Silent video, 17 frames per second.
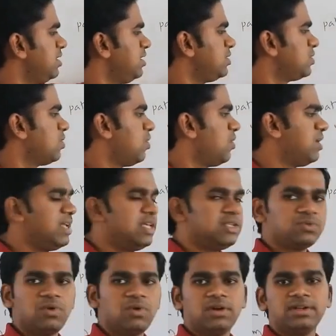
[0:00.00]
is called
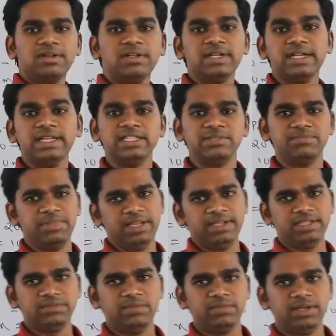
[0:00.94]
as what?
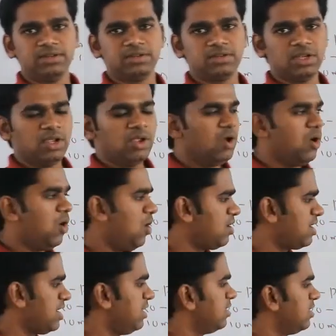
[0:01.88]
Displacement.
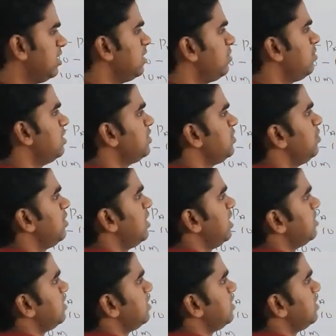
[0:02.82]
Or in other words, you can